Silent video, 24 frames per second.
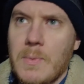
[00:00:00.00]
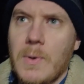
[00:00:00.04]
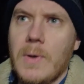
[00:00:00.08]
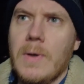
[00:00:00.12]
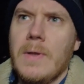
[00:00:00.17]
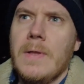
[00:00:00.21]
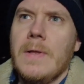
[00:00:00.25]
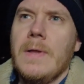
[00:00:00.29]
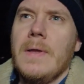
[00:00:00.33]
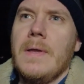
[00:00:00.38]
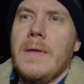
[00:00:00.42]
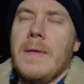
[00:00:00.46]
But
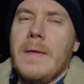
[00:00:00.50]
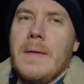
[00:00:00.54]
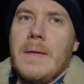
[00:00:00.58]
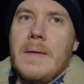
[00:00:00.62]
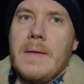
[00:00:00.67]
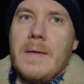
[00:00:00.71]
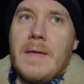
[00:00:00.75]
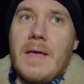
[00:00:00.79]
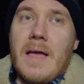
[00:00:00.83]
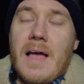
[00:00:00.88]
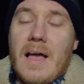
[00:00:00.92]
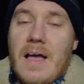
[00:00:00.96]

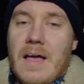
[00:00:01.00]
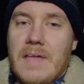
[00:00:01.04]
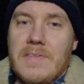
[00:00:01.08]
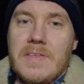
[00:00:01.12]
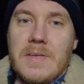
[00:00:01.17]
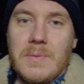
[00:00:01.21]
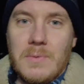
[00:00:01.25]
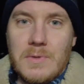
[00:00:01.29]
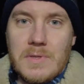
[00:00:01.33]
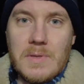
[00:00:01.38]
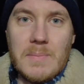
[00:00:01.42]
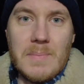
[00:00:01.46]
I
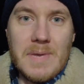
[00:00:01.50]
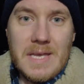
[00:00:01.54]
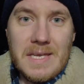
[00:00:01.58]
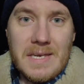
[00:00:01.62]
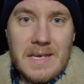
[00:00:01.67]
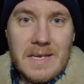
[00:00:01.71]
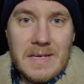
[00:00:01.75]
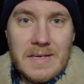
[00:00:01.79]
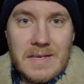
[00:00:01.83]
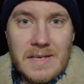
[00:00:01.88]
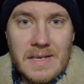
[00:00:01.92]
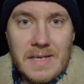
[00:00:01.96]
think what they're
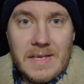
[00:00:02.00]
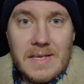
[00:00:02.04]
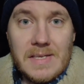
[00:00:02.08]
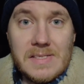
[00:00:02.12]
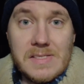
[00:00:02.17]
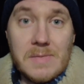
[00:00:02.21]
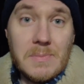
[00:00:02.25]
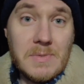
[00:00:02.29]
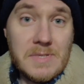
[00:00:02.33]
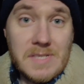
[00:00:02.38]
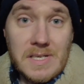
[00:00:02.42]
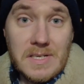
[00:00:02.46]
meaning
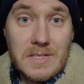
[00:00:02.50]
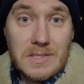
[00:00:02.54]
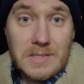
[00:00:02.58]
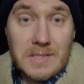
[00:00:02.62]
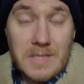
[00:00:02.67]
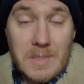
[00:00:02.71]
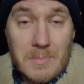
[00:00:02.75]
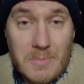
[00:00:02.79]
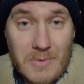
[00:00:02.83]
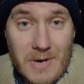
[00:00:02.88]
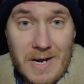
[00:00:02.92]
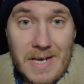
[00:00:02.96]
is that
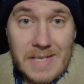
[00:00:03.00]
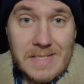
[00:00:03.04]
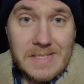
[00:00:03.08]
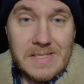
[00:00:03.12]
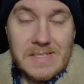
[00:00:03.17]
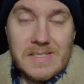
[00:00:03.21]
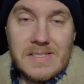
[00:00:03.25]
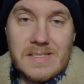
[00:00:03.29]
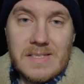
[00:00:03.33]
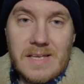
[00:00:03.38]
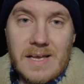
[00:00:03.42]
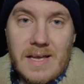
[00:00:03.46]
potentially the
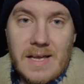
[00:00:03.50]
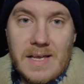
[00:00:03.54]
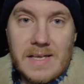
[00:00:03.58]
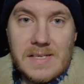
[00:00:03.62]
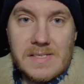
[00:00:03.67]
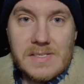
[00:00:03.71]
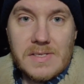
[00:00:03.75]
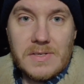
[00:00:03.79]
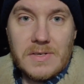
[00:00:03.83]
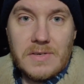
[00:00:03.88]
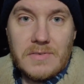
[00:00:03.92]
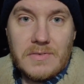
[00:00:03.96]
brightest
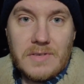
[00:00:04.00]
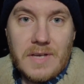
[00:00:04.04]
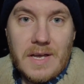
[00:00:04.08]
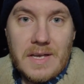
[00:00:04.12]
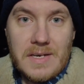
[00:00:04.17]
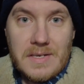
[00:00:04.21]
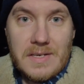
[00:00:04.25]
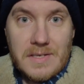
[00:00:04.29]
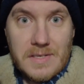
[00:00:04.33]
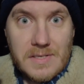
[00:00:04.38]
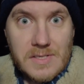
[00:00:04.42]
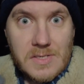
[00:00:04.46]
stars could have
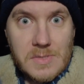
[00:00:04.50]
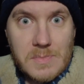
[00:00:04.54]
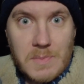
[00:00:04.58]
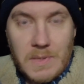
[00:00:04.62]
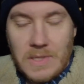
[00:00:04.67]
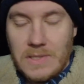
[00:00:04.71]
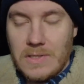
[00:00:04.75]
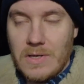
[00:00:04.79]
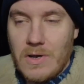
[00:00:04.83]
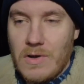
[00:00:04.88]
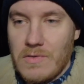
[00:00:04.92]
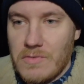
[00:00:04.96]
kind of
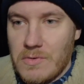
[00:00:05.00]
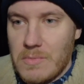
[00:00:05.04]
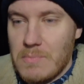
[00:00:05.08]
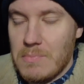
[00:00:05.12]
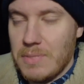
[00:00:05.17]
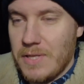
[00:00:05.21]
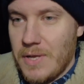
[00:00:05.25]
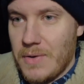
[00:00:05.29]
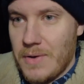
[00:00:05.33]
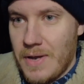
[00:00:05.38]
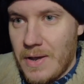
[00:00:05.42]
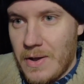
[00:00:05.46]
spilled over and
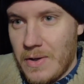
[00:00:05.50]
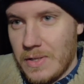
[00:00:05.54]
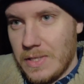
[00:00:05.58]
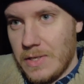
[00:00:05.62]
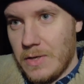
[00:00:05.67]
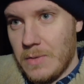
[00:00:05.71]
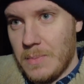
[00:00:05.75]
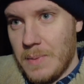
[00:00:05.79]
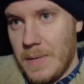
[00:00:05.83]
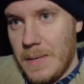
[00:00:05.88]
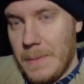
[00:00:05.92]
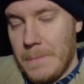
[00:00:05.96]
blown out a
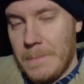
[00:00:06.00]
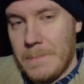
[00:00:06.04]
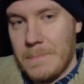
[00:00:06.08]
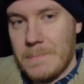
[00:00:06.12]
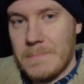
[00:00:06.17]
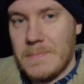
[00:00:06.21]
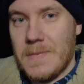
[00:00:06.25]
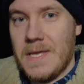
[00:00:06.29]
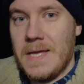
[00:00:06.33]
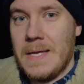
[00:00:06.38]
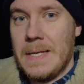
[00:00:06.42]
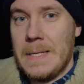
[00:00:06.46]
little bit,
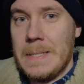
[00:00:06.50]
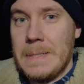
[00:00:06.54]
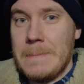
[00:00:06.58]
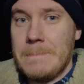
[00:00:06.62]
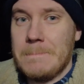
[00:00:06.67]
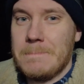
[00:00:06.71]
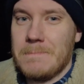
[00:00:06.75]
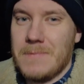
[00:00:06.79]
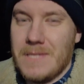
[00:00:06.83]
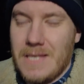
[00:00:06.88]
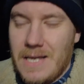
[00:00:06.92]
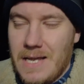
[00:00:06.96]

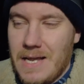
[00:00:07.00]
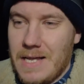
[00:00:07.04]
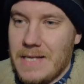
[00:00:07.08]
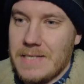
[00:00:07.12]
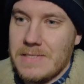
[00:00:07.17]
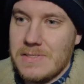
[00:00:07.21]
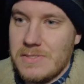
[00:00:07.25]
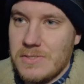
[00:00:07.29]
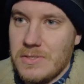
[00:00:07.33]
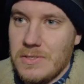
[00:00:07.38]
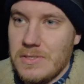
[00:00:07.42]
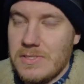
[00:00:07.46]
and I
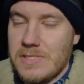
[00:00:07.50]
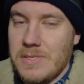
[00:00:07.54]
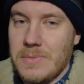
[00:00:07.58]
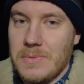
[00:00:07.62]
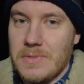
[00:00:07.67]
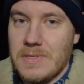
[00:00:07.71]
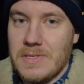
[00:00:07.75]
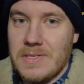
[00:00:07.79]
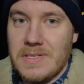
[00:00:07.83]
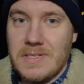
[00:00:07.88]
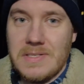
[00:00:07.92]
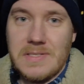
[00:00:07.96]
can sort of see what
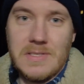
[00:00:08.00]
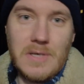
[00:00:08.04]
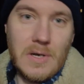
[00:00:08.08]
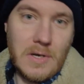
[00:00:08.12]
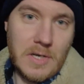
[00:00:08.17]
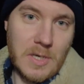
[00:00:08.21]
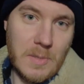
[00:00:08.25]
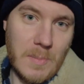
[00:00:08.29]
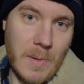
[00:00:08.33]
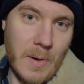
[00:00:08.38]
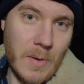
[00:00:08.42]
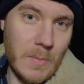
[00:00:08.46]
they're
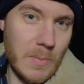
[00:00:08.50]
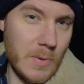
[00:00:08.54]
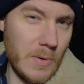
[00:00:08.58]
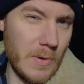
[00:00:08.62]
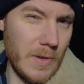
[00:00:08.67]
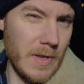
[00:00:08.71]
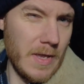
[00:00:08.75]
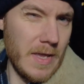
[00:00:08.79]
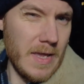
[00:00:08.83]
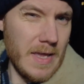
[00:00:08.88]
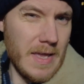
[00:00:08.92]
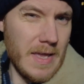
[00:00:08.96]
talking about, but
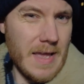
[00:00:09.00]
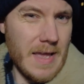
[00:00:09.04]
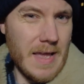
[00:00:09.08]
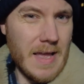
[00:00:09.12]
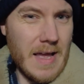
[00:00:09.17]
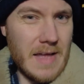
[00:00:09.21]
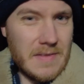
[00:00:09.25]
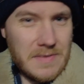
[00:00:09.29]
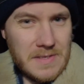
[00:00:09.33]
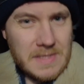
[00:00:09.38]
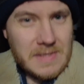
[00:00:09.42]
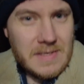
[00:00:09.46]

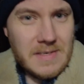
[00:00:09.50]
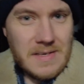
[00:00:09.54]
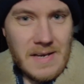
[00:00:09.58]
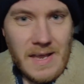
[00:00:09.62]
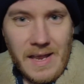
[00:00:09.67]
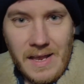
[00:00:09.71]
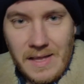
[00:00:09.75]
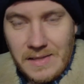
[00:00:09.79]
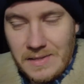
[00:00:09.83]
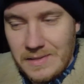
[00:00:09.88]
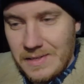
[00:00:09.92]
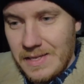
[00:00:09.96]
I think the
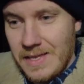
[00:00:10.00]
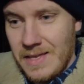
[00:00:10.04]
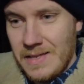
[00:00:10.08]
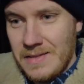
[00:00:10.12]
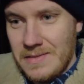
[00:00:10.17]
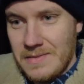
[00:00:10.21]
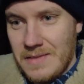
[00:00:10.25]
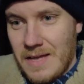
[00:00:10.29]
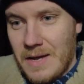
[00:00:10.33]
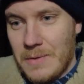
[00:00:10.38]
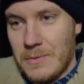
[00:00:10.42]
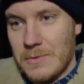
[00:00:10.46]
nail
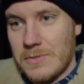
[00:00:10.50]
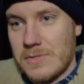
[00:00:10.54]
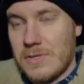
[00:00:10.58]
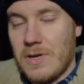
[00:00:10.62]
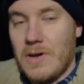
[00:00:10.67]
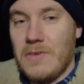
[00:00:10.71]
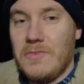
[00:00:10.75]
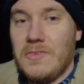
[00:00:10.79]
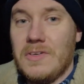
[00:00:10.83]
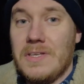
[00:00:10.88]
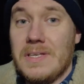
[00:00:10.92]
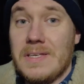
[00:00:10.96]
in that one's
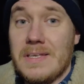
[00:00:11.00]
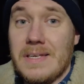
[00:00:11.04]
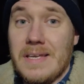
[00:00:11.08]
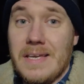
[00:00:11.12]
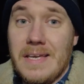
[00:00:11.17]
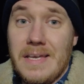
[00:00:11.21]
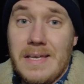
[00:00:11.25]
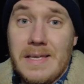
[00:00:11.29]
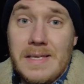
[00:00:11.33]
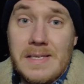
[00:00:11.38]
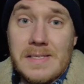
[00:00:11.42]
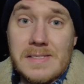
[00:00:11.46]
coffin
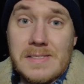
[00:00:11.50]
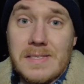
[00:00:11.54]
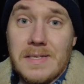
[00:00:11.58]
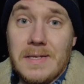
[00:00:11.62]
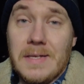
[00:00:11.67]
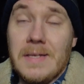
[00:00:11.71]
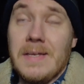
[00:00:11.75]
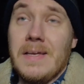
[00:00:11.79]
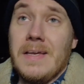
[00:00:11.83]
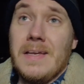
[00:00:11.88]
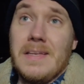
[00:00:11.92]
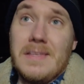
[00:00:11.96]
is that
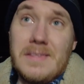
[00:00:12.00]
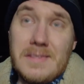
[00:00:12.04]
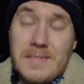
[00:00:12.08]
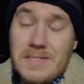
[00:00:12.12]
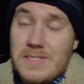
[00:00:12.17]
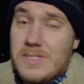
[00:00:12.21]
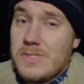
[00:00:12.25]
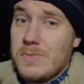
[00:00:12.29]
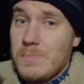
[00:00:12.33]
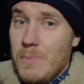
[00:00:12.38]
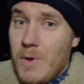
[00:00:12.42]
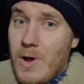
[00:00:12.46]
the
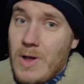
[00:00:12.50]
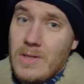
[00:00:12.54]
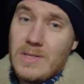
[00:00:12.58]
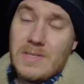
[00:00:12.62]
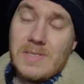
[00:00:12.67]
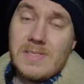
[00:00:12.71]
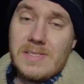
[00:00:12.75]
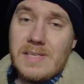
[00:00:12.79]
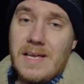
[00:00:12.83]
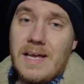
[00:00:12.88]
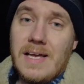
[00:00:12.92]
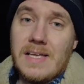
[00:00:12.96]
smaller
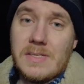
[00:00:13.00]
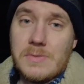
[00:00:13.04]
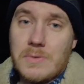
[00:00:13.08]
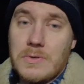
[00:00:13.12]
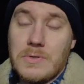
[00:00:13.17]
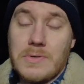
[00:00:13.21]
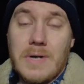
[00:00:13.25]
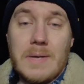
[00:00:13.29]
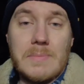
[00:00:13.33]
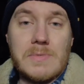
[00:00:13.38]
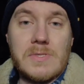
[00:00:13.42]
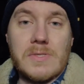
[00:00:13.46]
stars,
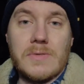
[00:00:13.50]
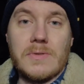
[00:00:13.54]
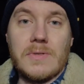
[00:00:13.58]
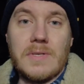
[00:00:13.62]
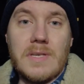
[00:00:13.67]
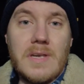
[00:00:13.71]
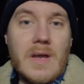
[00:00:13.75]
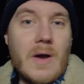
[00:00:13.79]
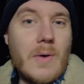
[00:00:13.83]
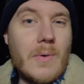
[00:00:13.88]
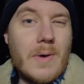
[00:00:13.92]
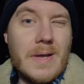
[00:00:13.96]
which are absolutely
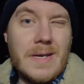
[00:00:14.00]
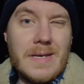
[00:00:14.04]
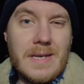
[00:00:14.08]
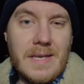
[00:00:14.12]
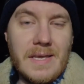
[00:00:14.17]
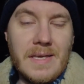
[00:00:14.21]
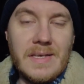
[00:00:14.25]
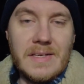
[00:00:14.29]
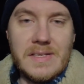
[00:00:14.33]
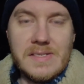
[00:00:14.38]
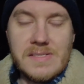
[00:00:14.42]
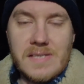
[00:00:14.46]
nowhere
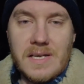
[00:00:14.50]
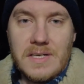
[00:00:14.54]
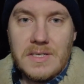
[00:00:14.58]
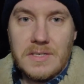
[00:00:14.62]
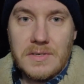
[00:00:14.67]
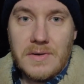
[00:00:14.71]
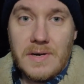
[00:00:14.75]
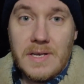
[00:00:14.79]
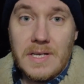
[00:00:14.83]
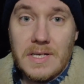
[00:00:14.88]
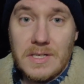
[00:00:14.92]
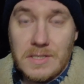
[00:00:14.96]
near
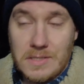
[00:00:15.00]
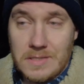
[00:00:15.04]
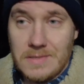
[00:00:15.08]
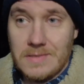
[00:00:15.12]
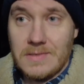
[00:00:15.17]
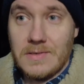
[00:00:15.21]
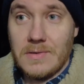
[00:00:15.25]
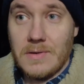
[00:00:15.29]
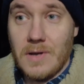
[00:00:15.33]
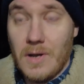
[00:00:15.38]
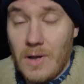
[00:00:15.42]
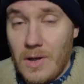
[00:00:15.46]
saturation,
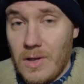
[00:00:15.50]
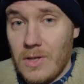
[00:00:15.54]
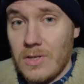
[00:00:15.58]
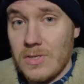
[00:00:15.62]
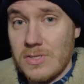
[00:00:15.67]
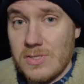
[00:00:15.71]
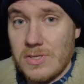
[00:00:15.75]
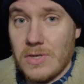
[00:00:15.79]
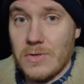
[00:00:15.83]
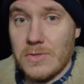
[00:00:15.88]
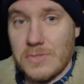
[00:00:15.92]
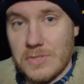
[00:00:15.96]

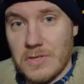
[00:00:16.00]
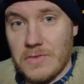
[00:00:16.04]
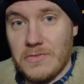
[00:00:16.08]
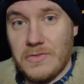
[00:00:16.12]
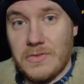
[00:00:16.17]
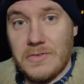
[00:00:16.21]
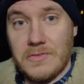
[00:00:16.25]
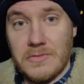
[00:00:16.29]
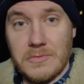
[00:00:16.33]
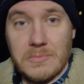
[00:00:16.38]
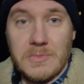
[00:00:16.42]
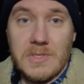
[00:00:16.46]
also
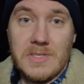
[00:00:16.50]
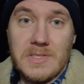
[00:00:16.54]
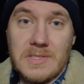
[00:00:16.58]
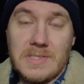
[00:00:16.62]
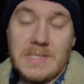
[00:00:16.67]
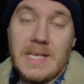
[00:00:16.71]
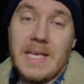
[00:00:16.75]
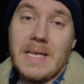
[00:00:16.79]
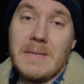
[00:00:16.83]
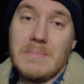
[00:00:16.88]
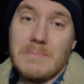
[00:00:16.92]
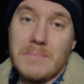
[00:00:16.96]
suffered from this
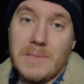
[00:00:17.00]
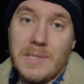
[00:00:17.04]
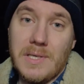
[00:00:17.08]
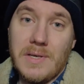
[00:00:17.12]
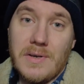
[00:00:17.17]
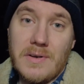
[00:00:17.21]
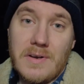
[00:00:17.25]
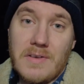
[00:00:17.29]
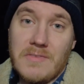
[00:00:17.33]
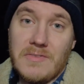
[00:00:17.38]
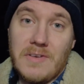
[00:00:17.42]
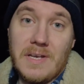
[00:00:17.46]
same
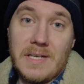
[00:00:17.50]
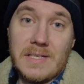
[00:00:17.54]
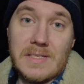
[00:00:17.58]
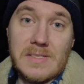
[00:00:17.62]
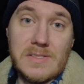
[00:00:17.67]
blurring effect.